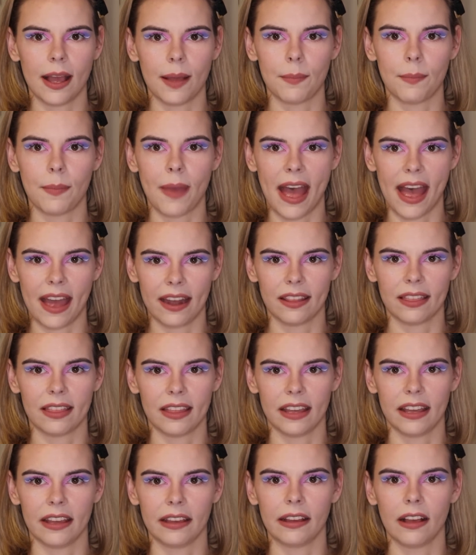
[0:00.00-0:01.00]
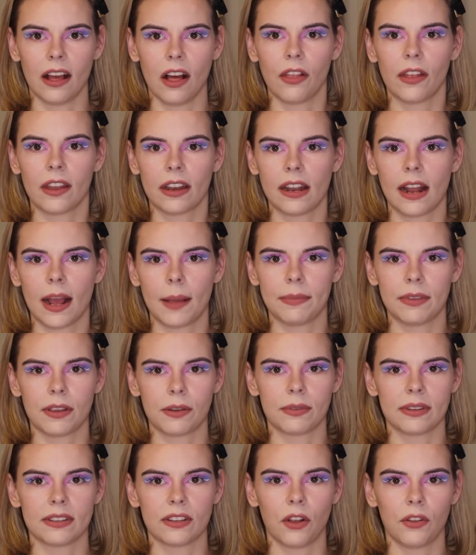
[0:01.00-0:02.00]
a bad thing. A lot of times it
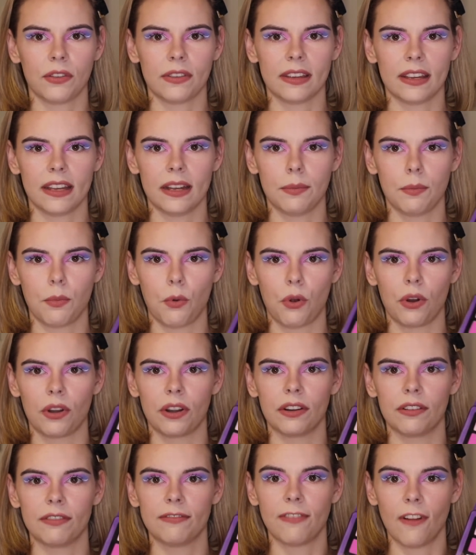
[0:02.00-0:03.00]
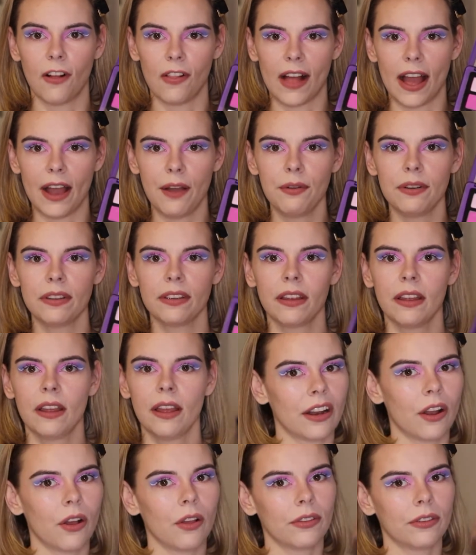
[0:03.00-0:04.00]
results in more fallout.
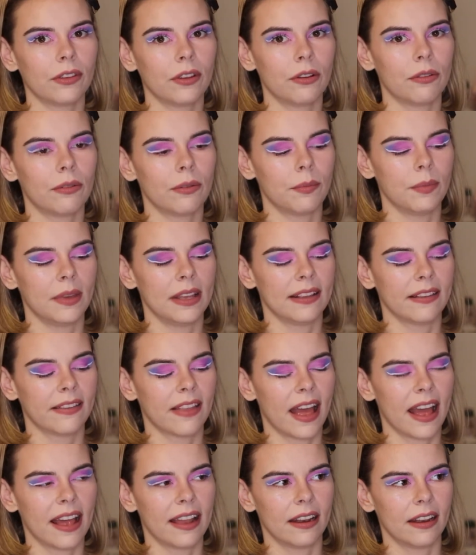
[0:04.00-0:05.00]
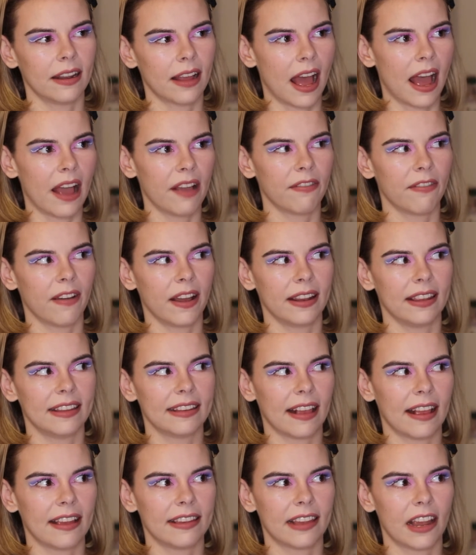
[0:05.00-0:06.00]
It also means that I find these
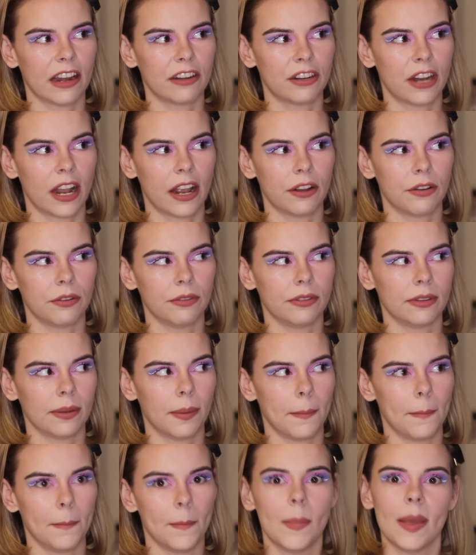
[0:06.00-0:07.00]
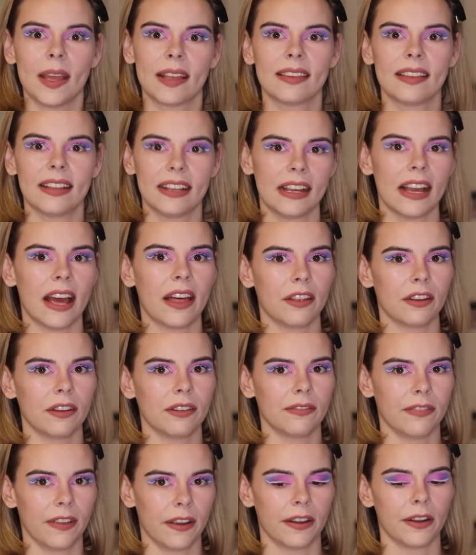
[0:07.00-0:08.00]
eyeshadows mix together
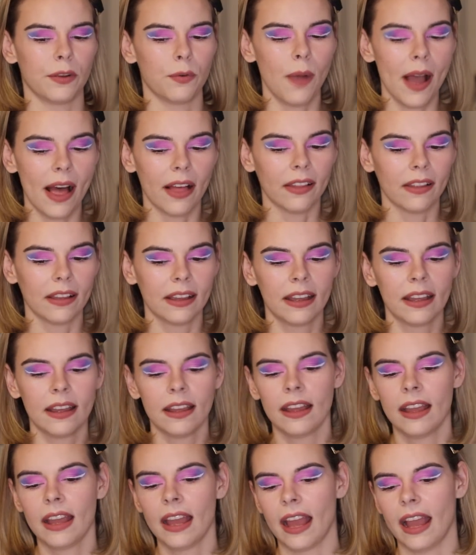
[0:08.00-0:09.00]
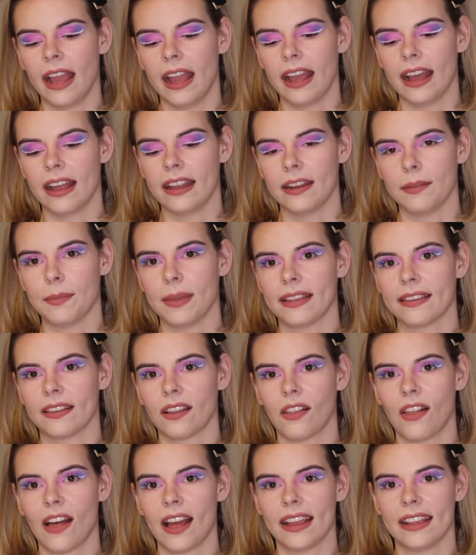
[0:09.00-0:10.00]
very well, and it makes it a
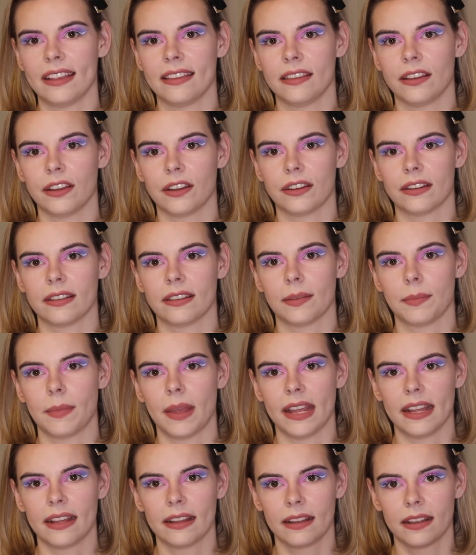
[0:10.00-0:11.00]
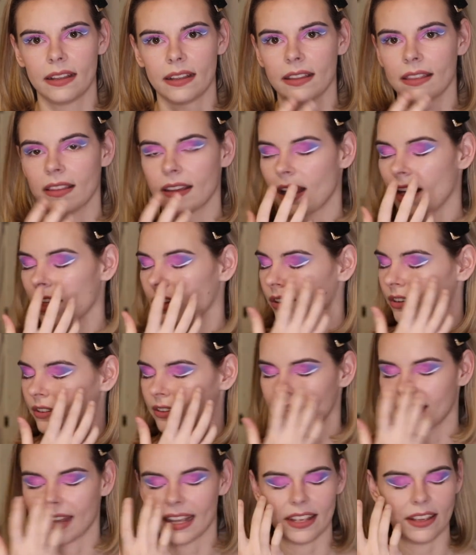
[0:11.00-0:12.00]
lot easier to make the colors
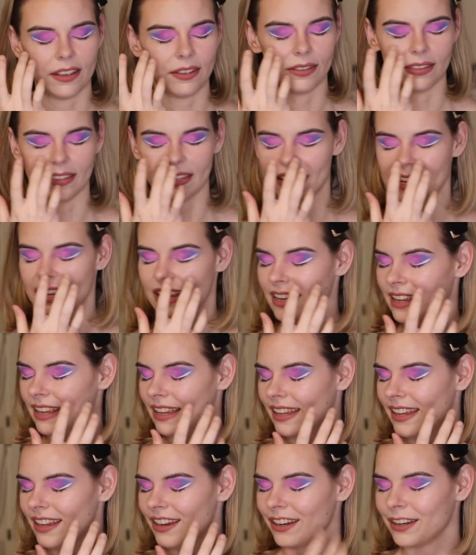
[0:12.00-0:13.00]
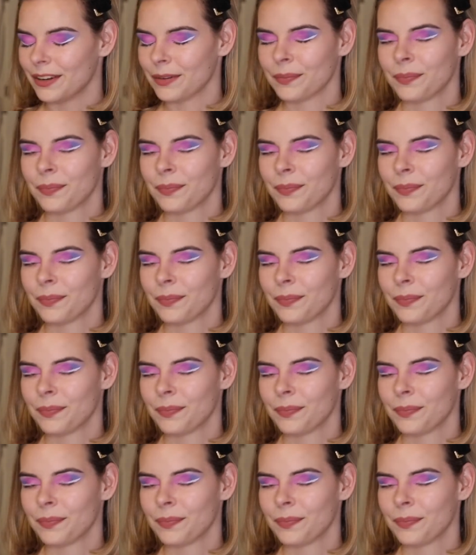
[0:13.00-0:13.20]
like you see here.